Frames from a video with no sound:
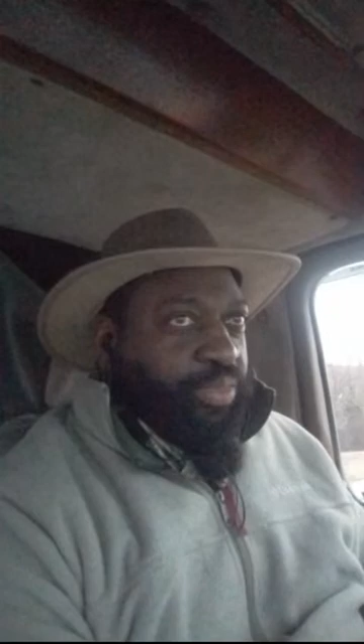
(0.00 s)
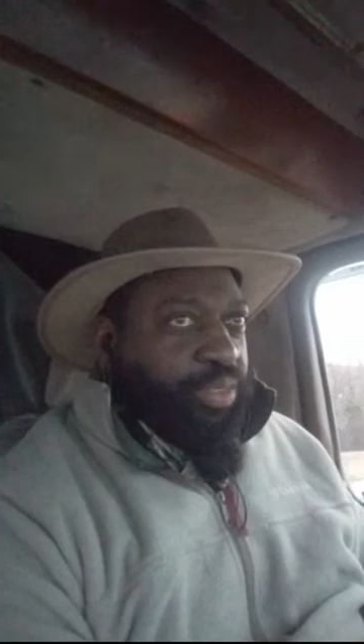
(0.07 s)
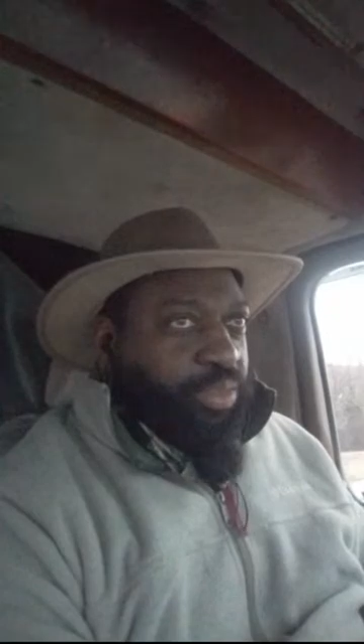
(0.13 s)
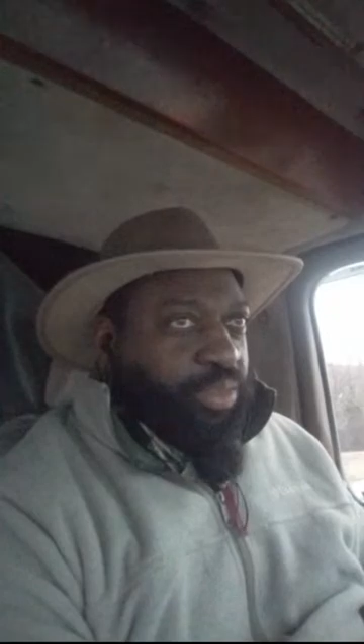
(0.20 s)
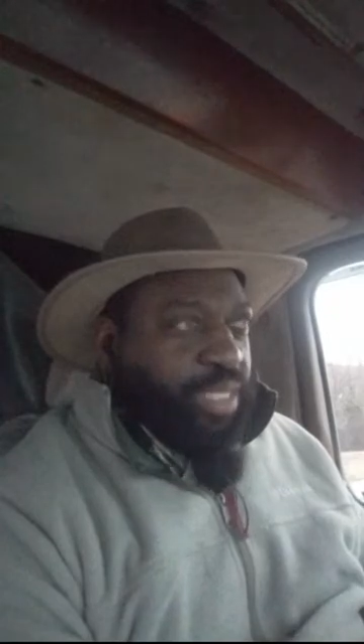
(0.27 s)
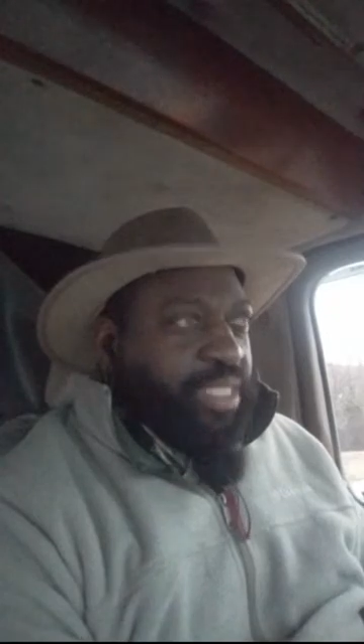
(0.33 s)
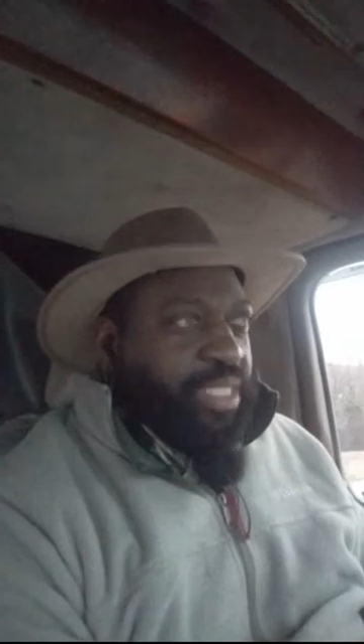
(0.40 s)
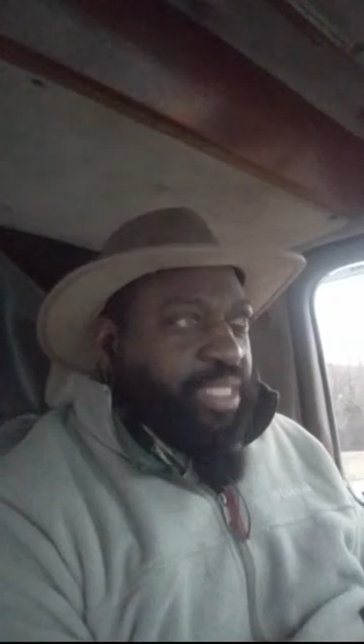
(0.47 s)

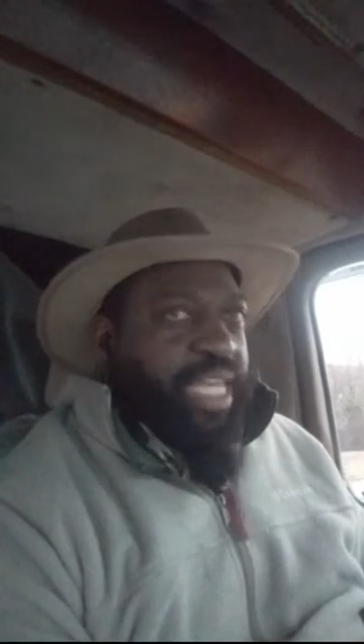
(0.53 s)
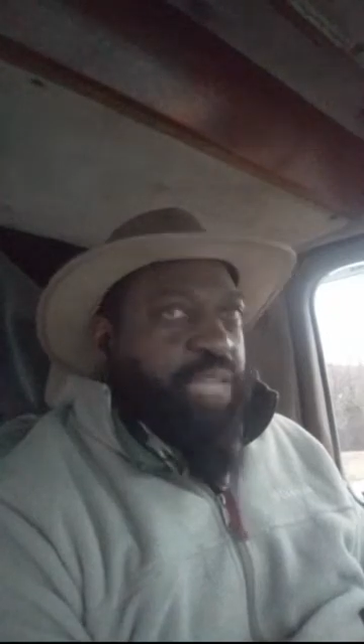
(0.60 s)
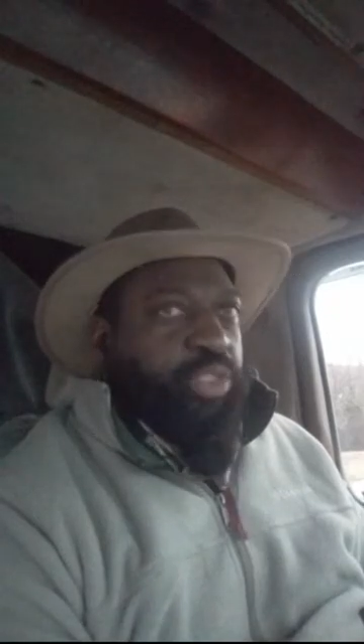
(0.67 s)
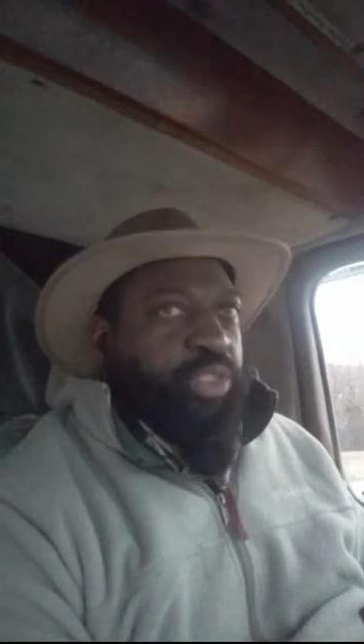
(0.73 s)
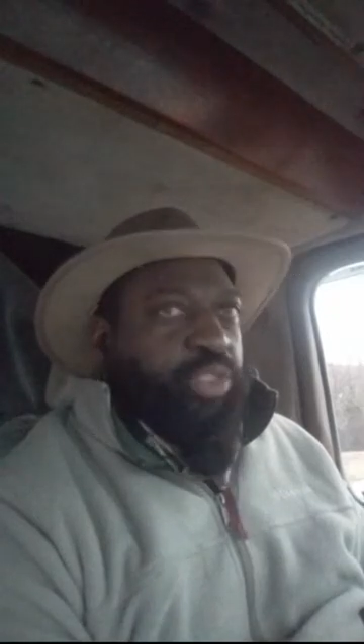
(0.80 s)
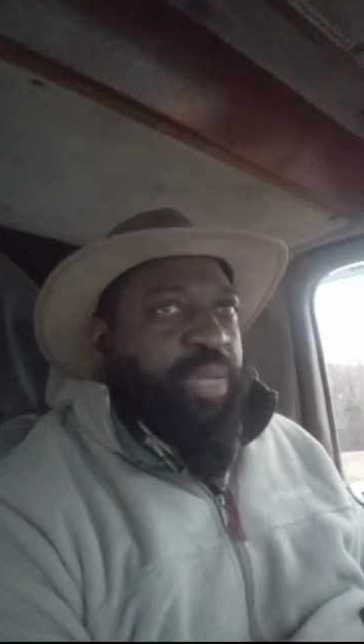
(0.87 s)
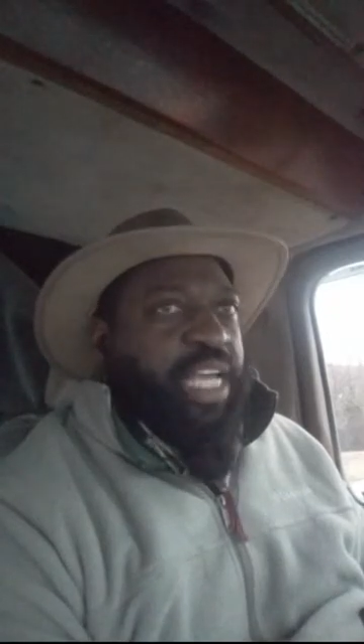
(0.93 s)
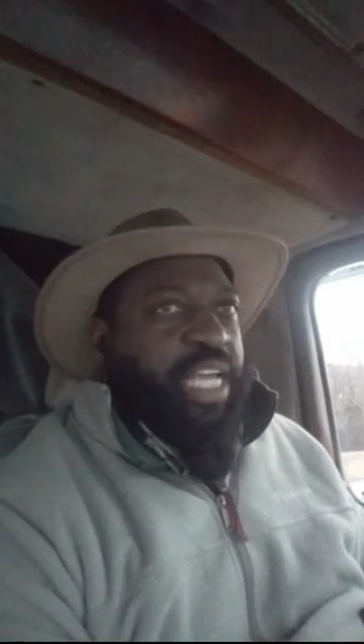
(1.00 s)
Sometimes it gave a
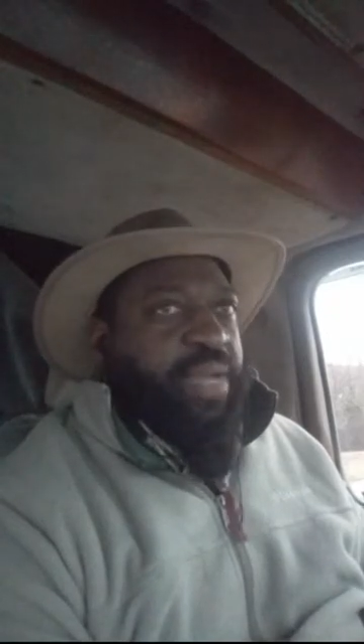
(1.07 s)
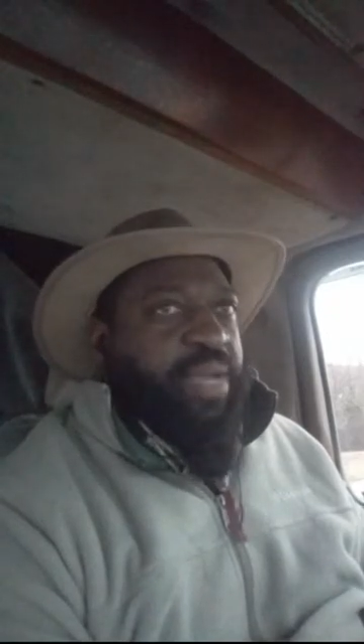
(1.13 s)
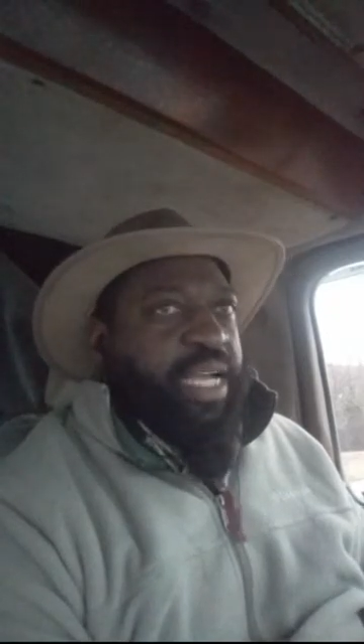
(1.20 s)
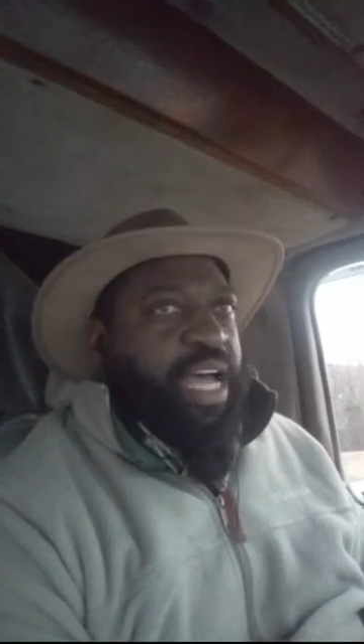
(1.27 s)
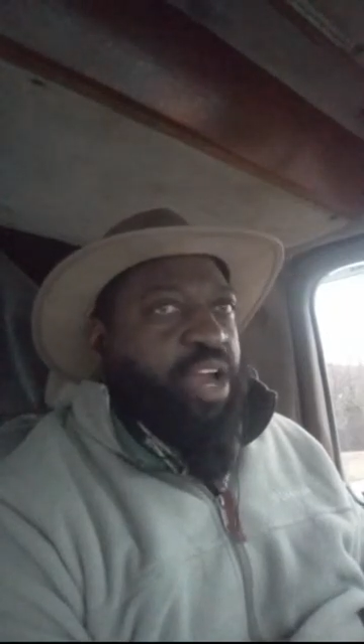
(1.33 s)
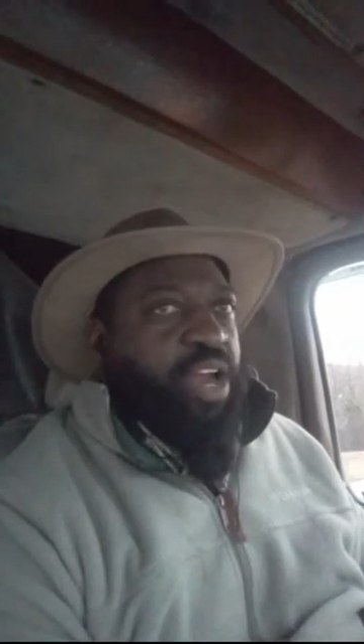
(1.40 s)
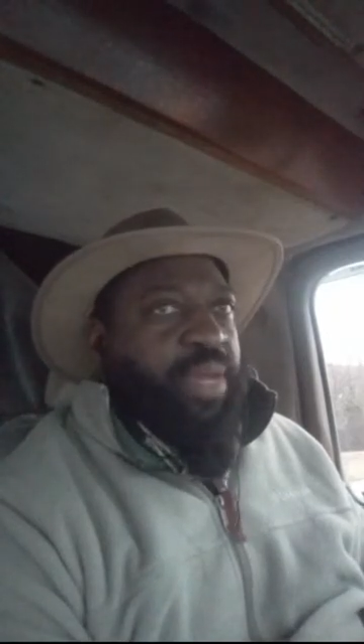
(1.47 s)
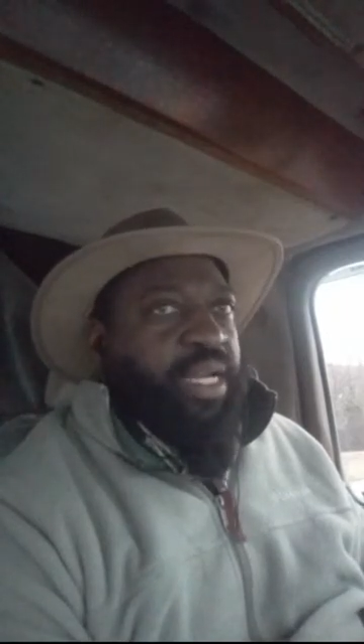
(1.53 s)
splash back
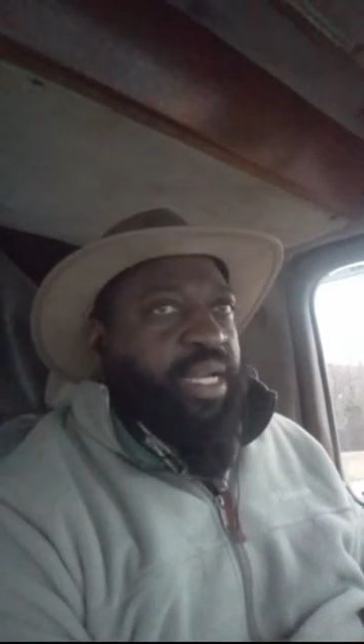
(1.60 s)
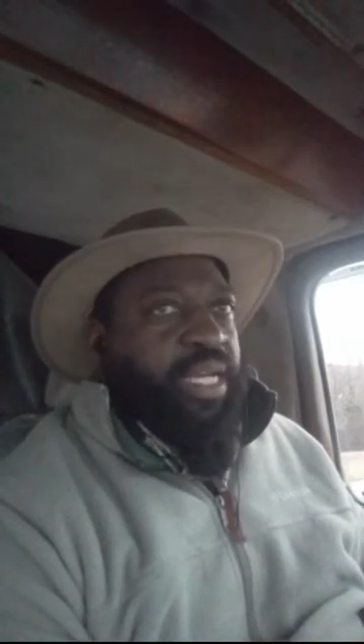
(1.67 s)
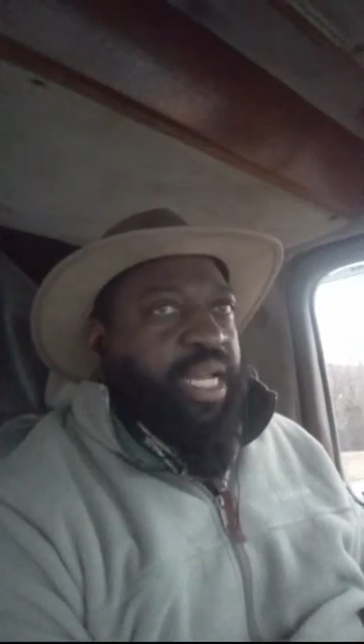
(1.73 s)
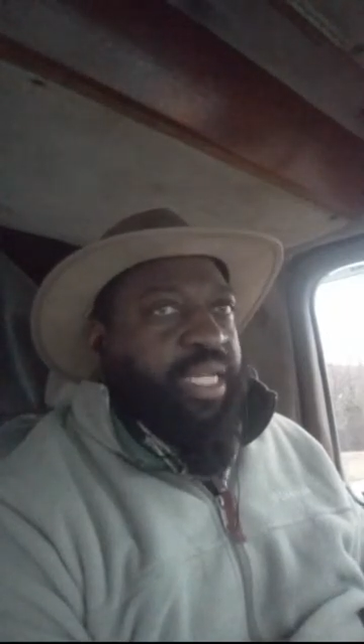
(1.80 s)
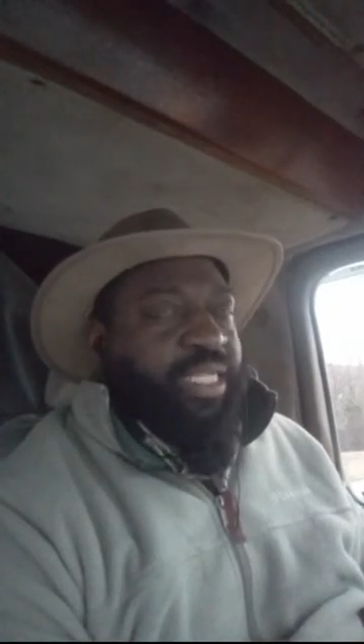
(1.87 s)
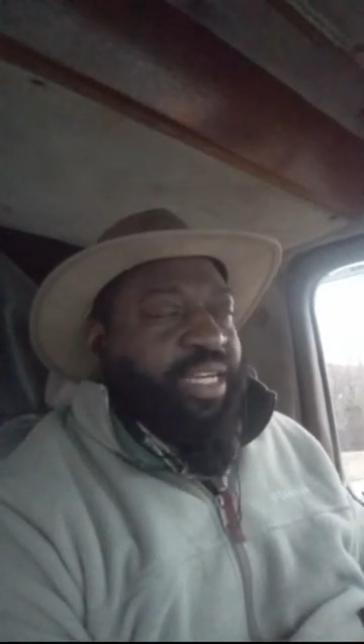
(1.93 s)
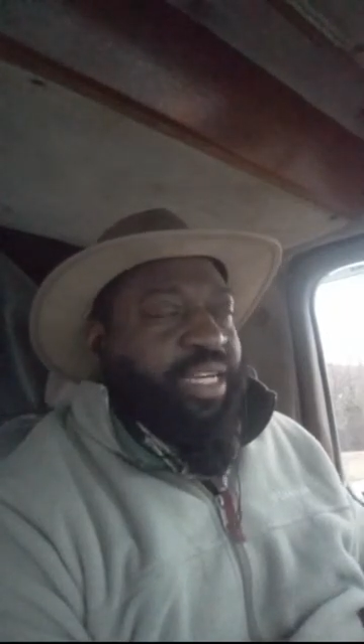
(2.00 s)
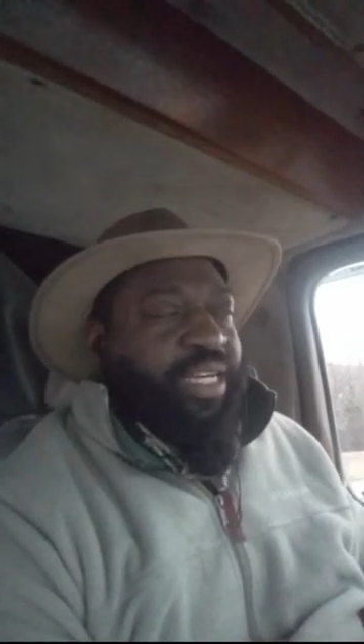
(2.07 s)
out on me. I didn't
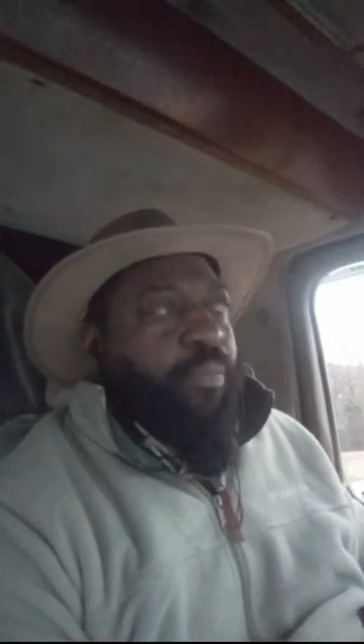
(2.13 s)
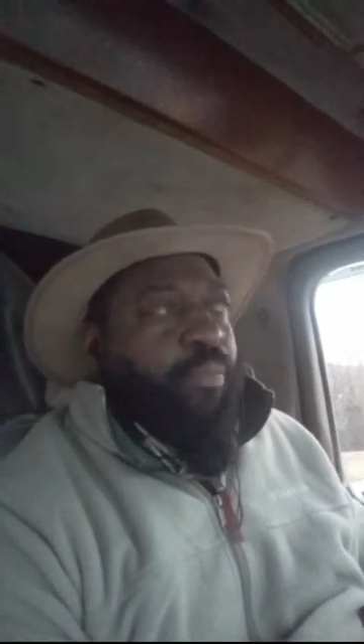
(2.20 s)
like that.